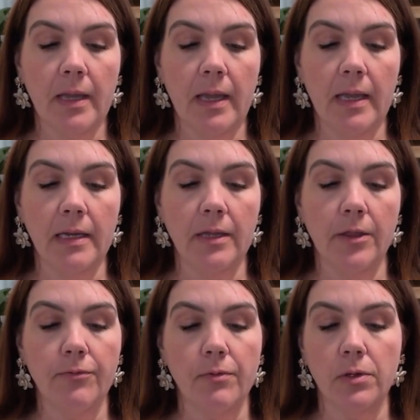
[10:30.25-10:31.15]
and
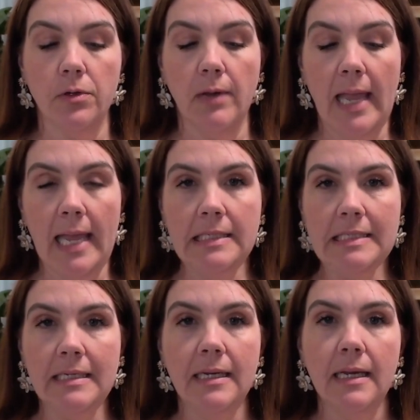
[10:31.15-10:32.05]
through a little
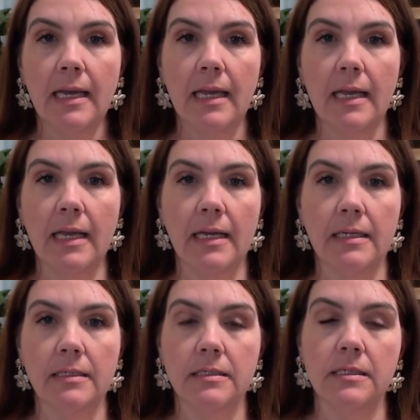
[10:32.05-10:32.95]
gate.
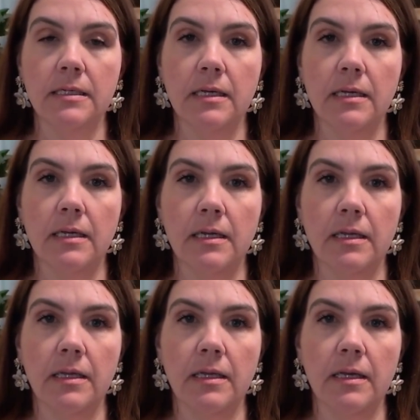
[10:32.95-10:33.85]
And
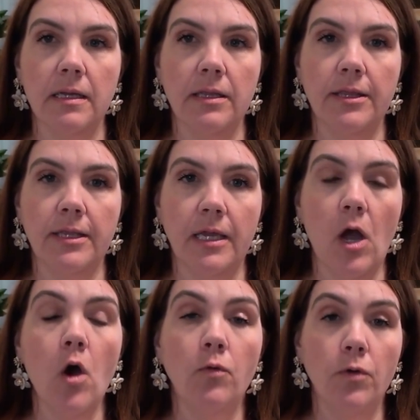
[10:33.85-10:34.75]

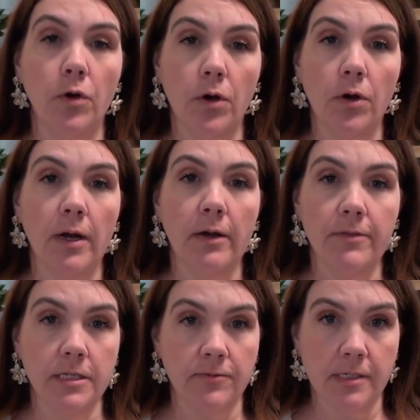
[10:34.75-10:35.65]
the owner of
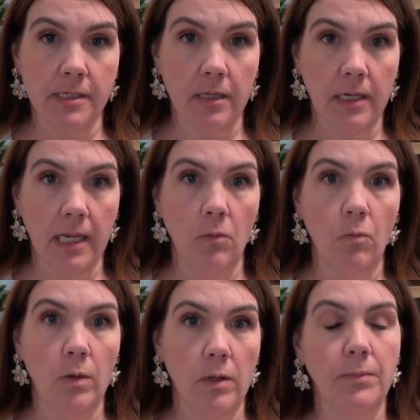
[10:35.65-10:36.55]
this facility
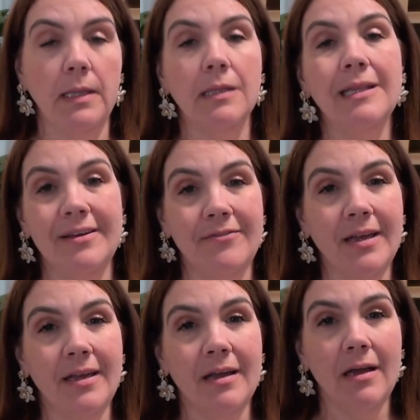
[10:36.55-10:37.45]
will be
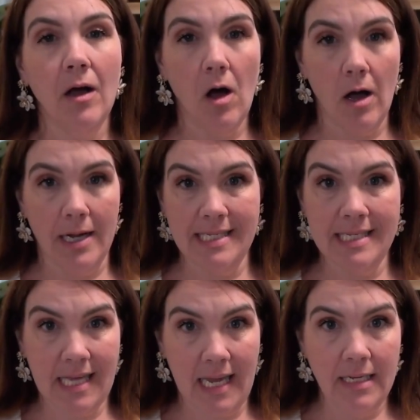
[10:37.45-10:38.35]
living on
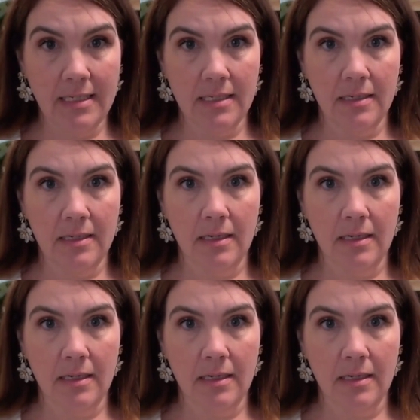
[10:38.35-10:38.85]
site